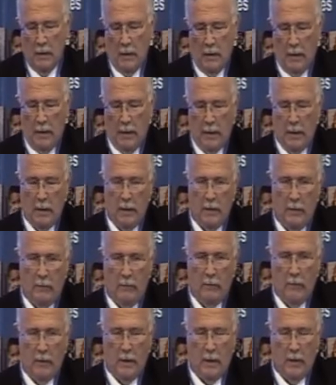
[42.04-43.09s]
And
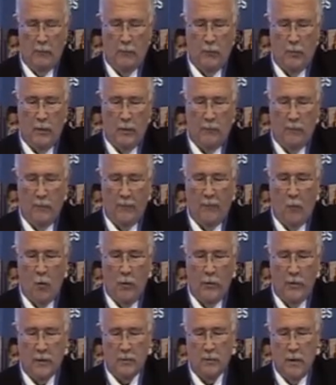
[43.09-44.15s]
before
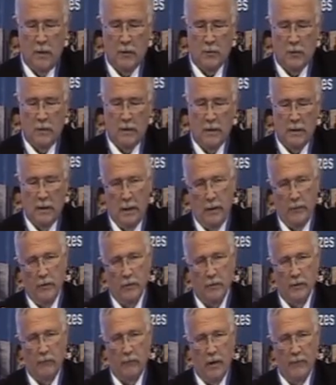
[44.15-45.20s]
this measurement is done,
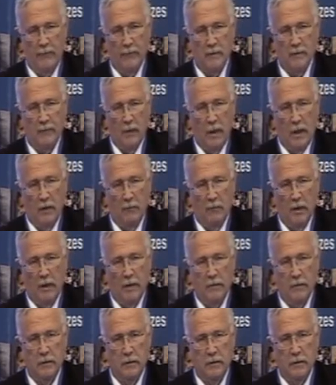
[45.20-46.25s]
there's a reference volume
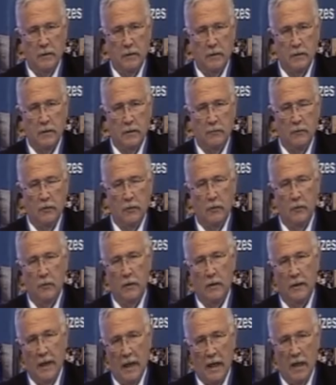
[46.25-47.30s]
placed in the system so you
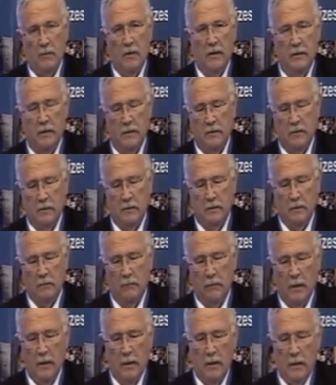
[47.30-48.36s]
can calibrate the system.
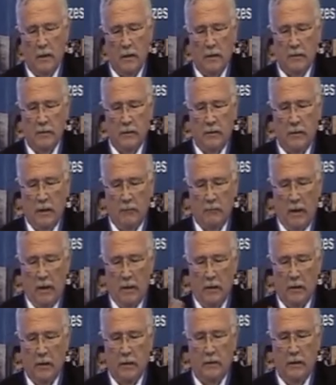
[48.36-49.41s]
And so then by
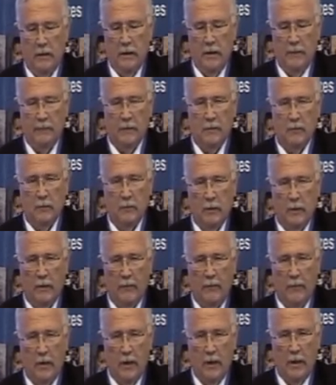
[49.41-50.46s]
looking at the difference between the
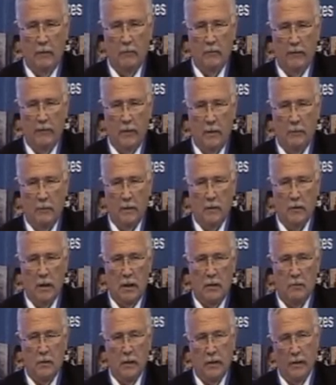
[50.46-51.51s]
volume of an empty
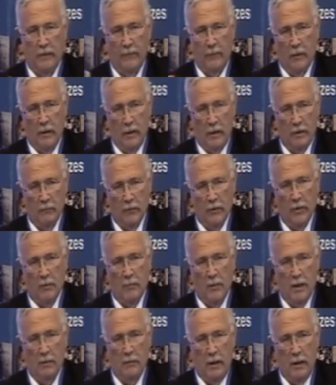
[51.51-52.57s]
chamber and the volume with the
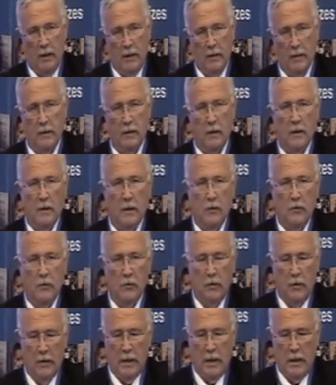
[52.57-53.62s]
baby in it, you
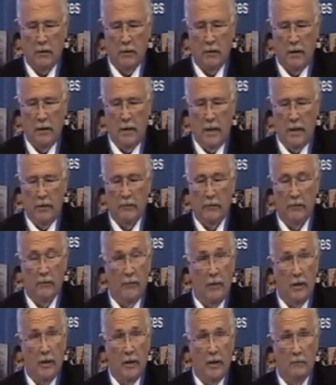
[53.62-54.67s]
can calculate out the
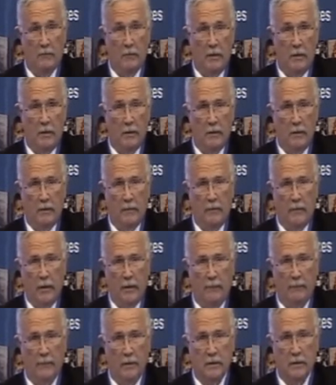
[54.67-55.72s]
volume of the
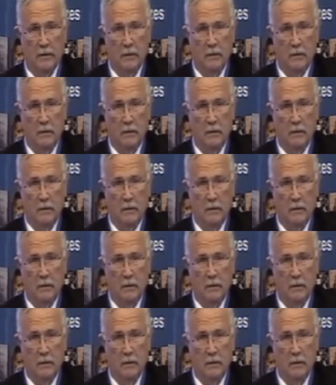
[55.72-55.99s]
infant.